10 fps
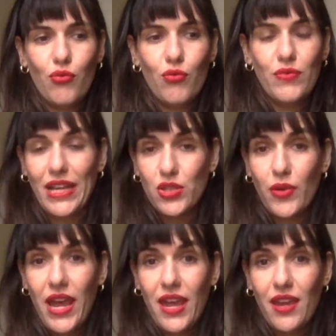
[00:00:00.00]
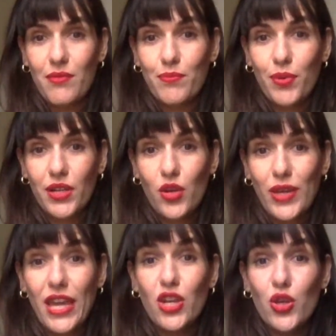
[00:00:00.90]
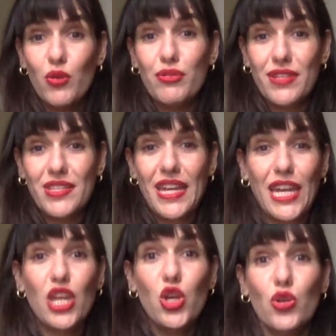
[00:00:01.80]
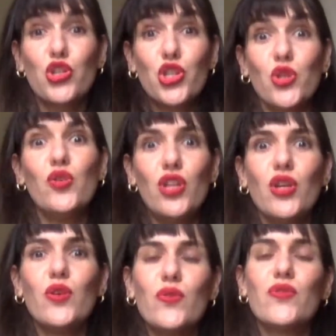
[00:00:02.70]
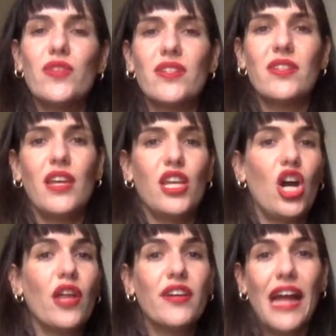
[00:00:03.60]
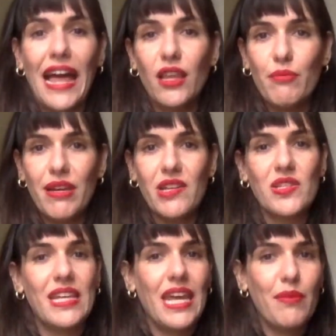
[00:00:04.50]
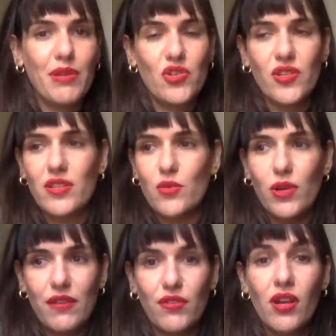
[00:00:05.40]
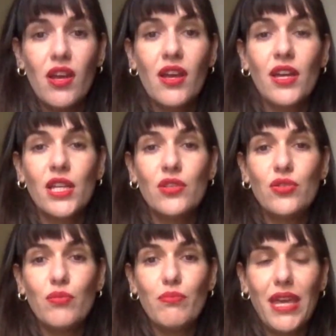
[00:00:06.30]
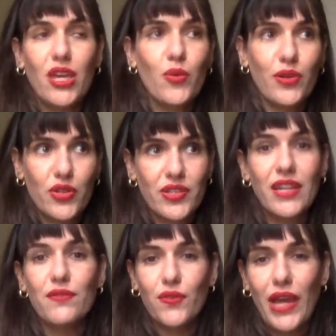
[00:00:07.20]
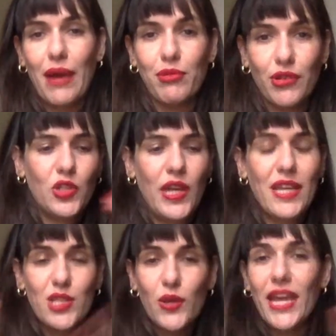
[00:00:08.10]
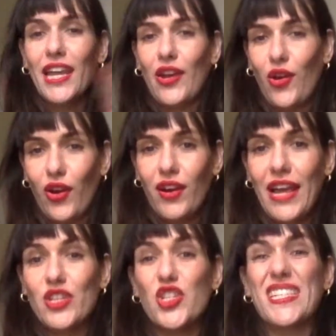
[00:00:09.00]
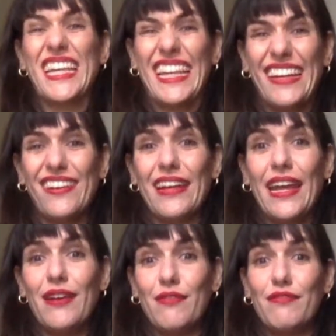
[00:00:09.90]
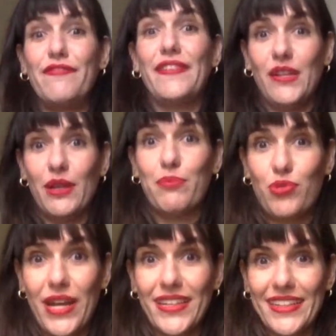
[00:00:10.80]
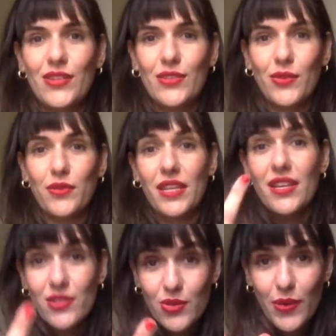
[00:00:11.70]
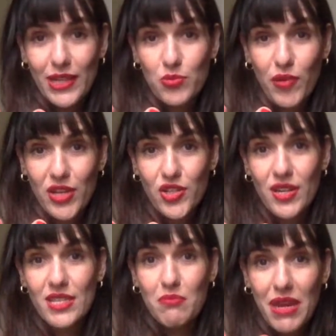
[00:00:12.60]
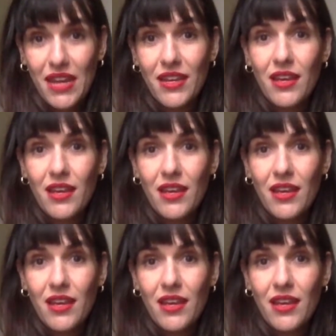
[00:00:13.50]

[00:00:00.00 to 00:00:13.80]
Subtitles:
that's okay. But you can use the scene, and you should use the scene, the other elements, the images, whatever, to make you understand vocabulary. He's looking at her and she's clearly very pregnant. So these two expressions mean